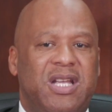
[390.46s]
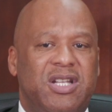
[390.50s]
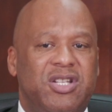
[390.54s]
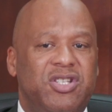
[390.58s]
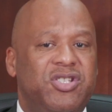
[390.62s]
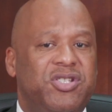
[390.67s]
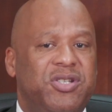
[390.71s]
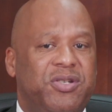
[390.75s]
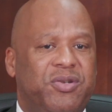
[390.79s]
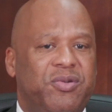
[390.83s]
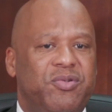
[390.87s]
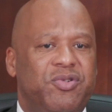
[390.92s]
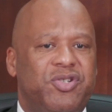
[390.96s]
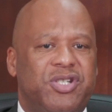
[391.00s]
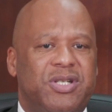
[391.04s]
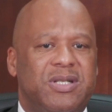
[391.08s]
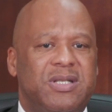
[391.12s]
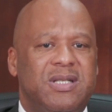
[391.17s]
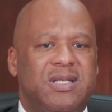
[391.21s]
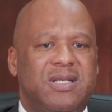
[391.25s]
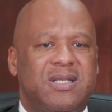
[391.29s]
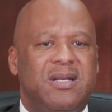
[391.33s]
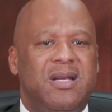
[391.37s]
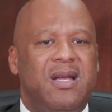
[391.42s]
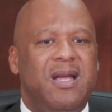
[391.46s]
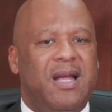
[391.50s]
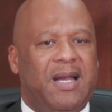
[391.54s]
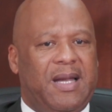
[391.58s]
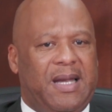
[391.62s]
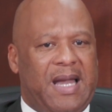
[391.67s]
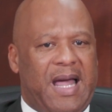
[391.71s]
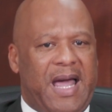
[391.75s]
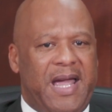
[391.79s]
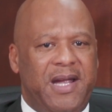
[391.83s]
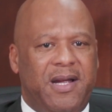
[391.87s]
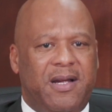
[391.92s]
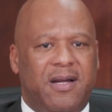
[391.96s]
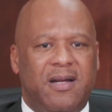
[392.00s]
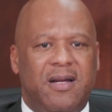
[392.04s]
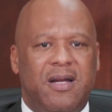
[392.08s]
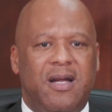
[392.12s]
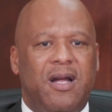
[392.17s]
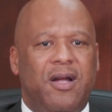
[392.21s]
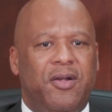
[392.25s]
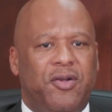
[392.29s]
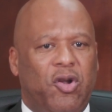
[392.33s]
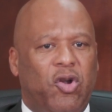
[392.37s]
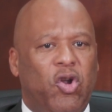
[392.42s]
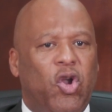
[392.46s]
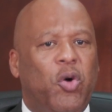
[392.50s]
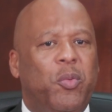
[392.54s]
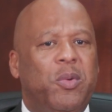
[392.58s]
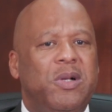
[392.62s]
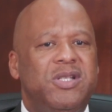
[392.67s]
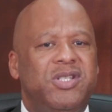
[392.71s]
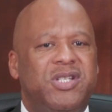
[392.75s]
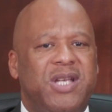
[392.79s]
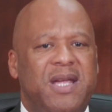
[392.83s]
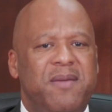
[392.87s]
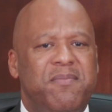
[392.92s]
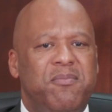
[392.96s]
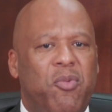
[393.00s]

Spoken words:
institutions like the Lowell J.